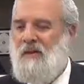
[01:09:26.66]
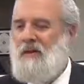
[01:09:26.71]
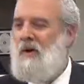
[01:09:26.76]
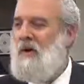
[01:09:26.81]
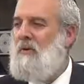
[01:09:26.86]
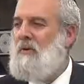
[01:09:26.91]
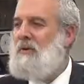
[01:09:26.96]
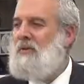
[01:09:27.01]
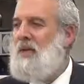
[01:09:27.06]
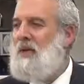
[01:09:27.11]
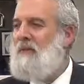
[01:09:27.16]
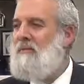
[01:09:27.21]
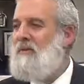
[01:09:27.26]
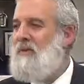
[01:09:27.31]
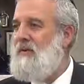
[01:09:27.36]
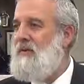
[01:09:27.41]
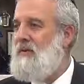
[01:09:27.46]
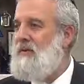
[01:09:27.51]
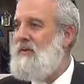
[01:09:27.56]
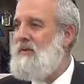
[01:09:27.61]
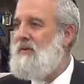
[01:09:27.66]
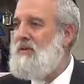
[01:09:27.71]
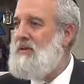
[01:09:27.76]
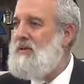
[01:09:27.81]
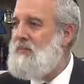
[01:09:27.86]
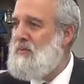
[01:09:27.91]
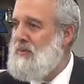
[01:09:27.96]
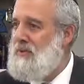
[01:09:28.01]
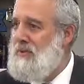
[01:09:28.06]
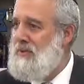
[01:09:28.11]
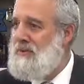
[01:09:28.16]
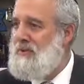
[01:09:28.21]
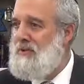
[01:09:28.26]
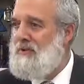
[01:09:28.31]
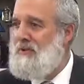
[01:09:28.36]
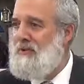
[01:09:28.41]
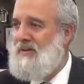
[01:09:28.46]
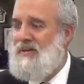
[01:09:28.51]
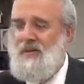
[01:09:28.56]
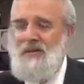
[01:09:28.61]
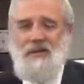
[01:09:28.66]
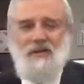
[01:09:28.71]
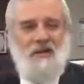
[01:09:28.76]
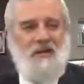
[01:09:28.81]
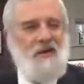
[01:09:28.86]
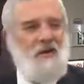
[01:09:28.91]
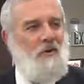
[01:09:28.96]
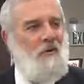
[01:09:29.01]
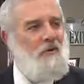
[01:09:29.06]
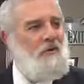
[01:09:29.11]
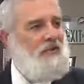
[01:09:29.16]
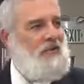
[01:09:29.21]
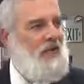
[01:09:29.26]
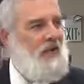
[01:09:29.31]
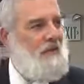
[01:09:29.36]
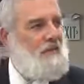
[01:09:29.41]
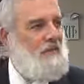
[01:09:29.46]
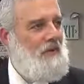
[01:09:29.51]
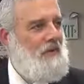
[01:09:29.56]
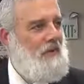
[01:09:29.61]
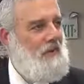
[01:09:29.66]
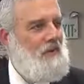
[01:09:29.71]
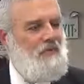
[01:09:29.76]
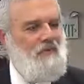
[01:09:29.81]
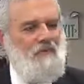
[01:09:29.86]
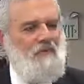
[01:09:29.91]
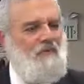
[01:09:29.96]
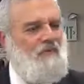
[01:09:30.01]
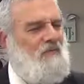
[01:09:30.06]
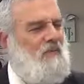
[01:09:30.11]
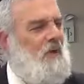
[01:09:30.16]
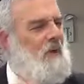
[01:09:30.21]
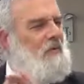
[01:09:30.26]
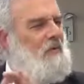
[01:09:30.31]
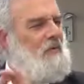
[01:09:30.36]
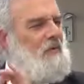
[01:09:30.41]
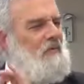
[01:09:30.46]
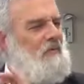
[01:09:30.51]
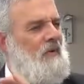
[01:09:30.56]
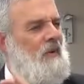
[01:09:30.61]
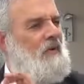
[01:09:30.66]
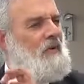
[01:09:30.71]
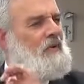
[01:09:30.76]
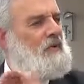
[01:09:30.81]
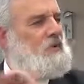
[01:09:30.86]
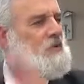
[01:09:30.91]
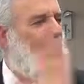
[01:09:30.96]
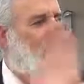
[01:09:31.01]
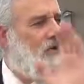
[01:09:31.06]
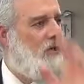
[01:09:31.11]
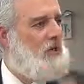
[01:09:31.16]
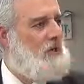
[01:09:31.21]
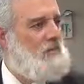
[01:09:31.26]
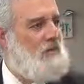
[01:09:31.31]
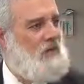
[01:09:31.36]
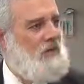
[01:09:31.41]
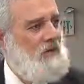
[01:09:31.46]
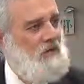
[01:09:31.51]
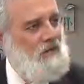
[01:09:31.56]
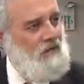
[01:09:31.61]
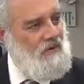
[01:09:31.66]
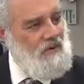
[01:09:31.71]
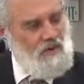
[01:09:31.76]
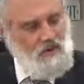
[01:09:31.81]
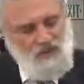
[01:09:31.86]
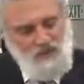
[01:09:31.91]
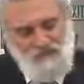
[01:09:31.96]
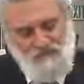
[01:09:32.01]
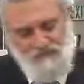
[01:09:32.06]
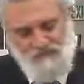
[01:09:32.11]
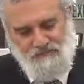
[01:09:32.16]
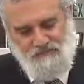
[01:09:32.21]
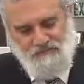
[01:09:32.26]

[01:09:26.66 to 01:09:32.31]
He always had a very good disposition, always happy, very, very strong in his bitachon Hashem.